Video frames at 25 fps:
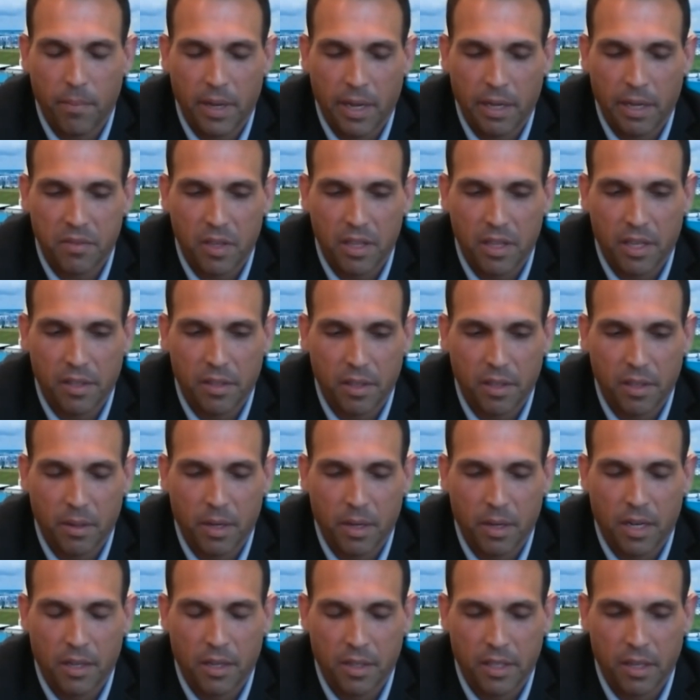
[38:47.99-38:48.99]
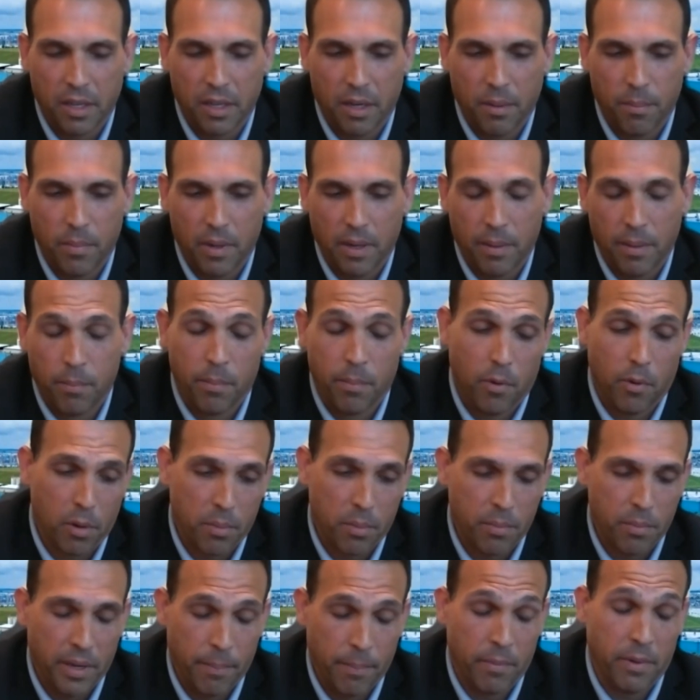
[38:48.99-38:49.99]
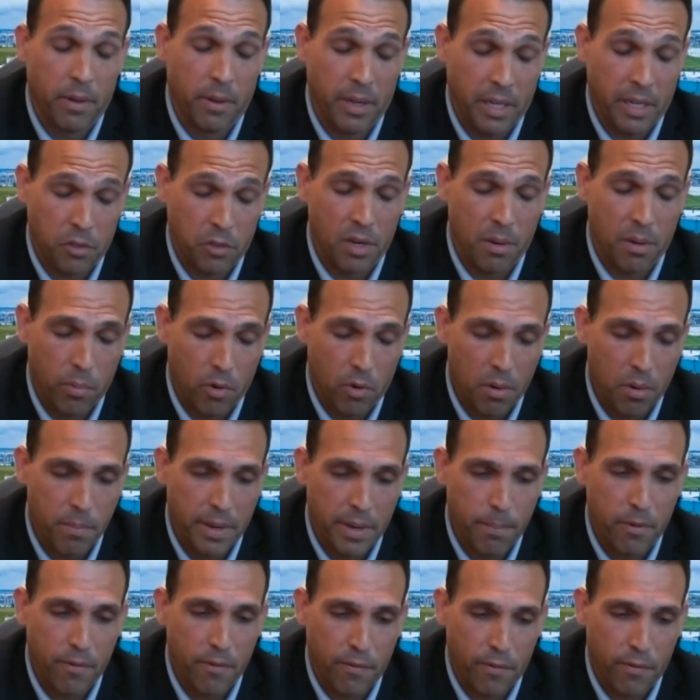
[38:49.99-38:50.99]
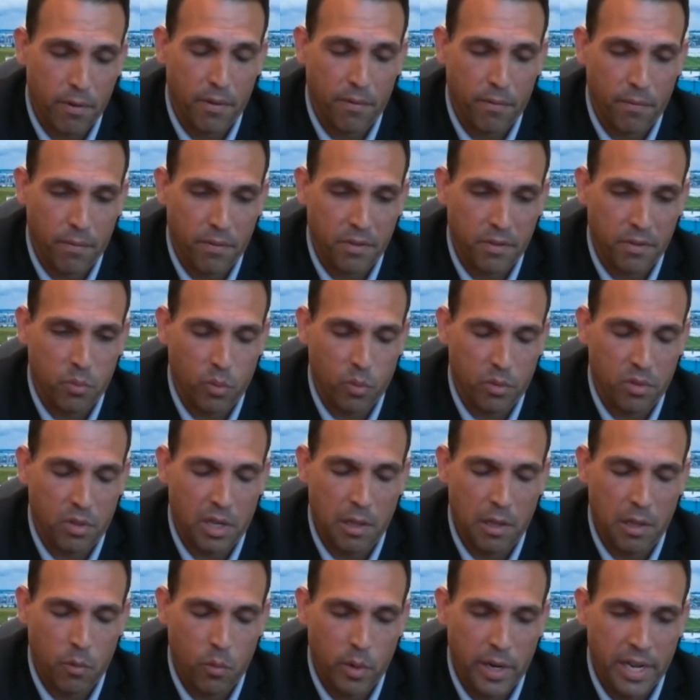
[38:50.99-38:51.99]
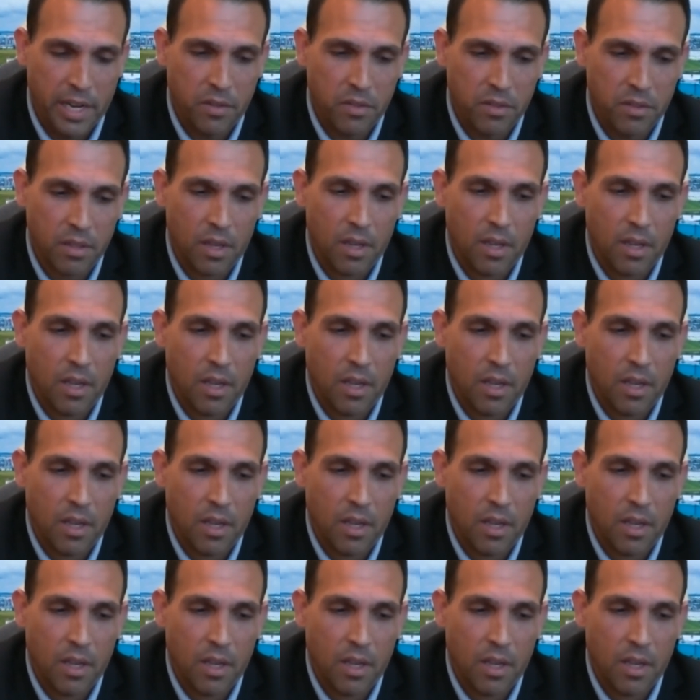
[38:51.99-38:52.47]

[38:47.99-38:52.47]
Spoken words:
I sit on the board. I'm actually a board member for the Solid Waste